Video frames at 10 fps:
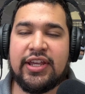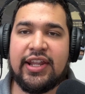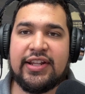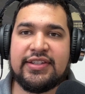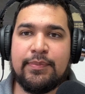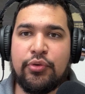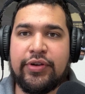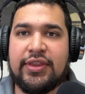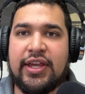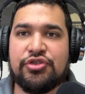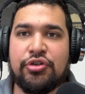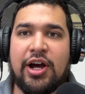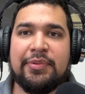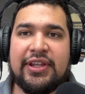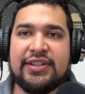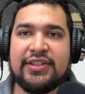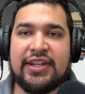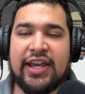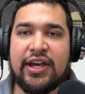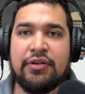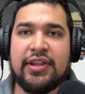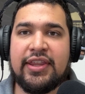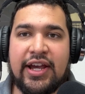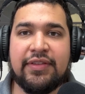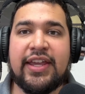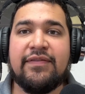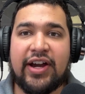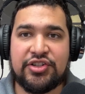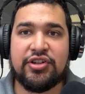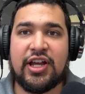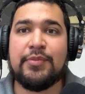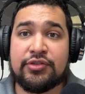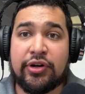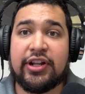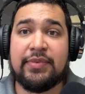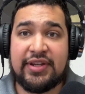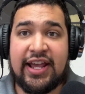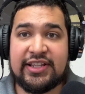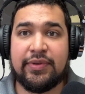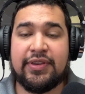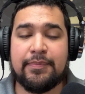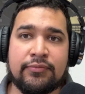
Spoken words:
And at some point, they dropped it down. And now they invite you to come join them and dance with them.